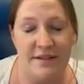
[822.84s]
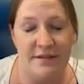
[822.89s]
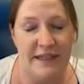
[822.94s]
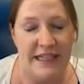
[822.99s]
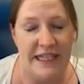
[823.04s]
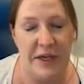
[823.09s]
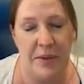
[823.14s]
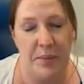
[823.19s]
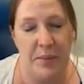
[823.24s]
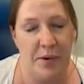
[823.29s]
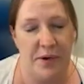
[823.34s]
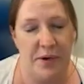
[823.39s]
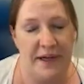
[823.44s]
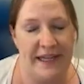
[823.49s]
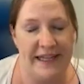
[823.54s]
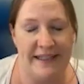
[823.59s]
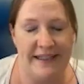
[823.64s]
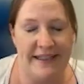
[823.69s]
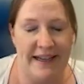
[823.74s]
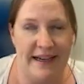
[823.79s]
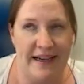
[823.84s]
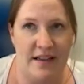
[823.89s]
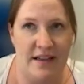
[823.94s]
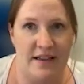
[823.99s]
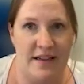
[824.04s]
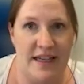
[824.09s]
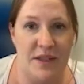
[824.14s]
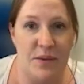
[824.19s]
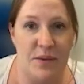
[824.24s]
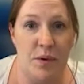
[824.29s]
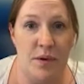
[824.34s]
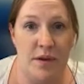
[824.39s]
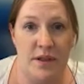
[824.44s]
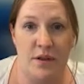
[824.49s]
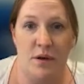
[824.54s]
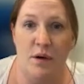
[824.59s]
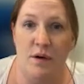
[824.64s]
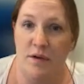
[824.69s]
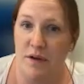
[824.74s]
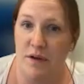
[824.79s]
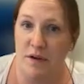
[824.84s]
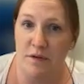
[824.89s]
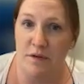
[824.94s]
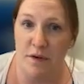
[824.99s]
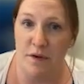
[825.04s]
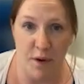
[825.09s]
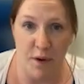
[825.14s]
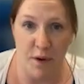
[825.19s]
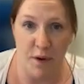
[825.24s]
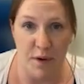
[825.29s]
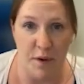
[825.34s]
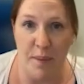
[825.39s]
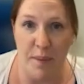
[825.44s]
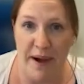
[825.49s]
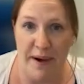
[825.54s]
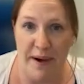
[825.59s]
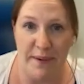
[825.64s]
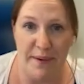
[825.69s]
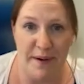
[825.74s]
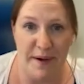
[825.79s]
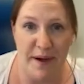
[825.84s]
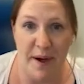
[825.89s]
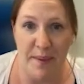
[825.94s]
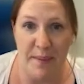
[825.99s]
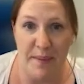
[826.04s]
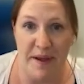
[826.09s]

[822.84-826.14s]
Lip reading: a really good point, and it's one that's often forgotten about